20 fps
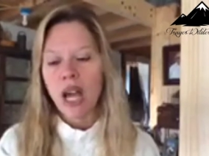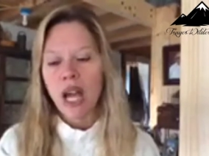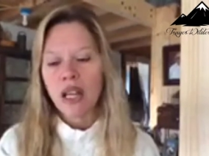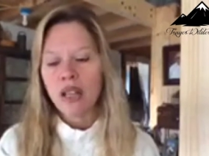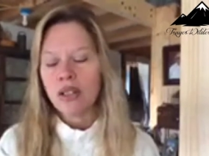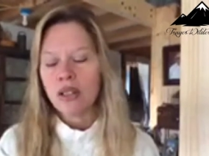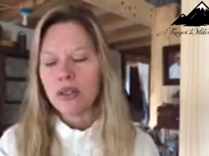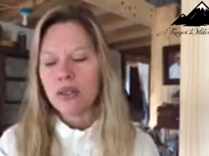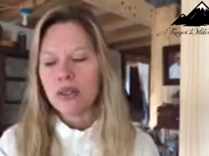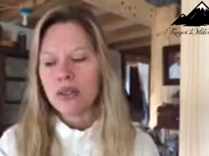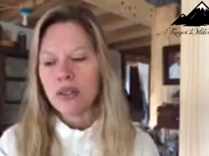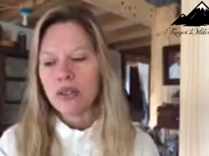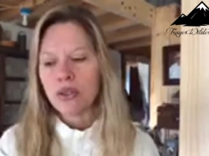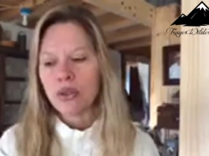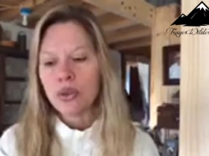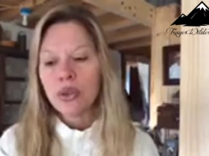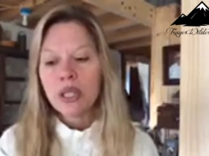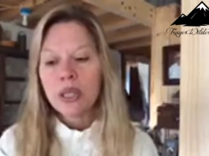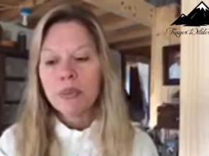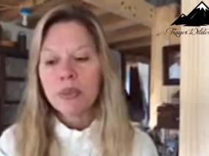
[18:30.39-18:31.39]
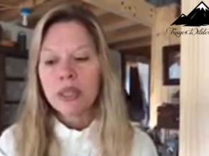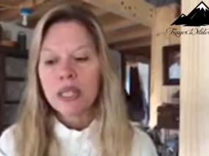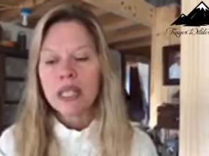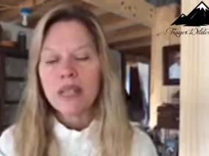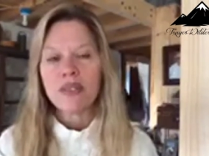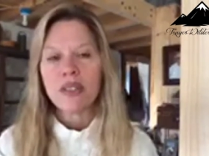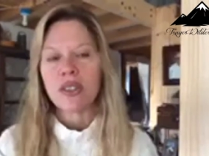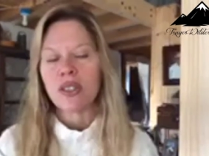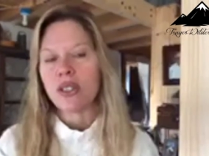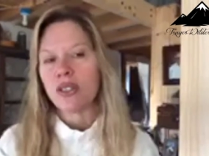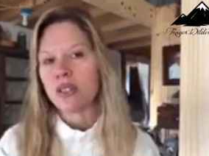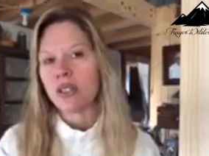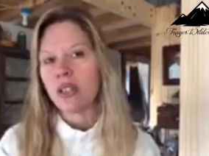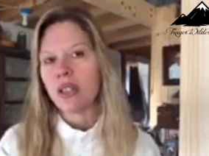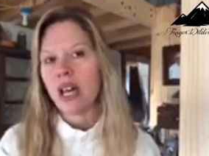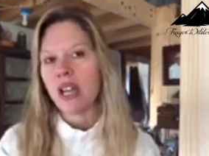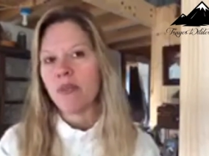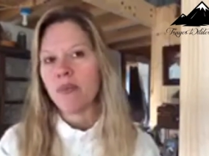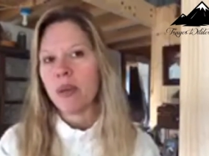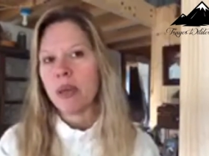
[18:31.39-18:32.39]
I truly believe that there's a
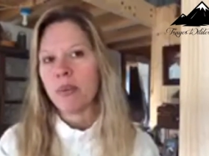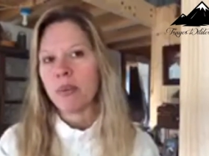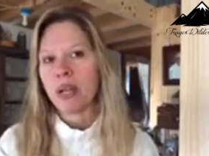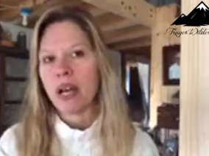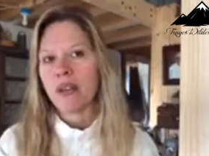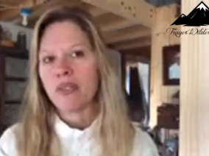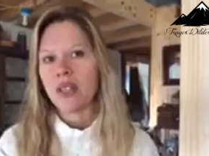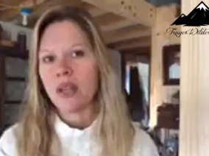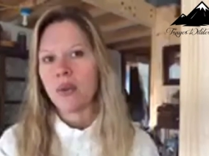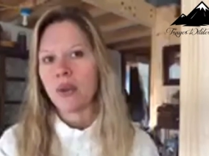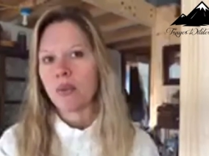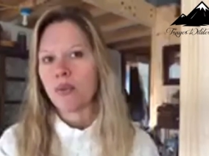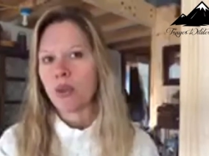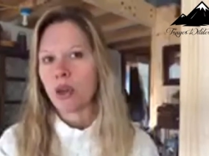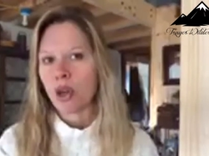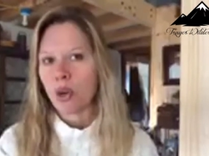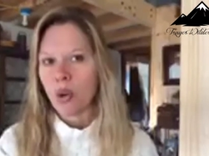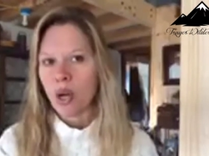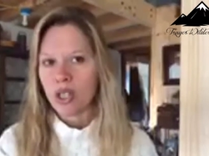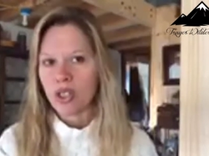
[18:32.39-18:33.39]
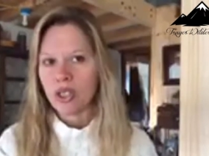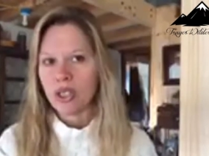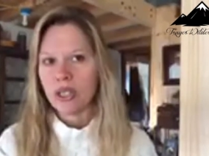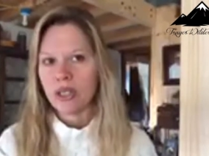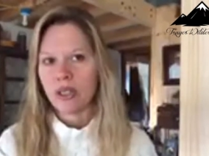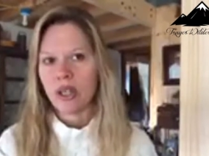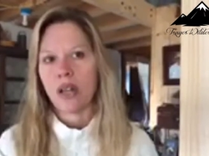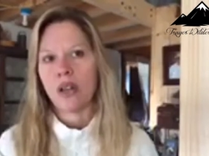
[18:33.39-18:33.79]
lot of people out there with more questions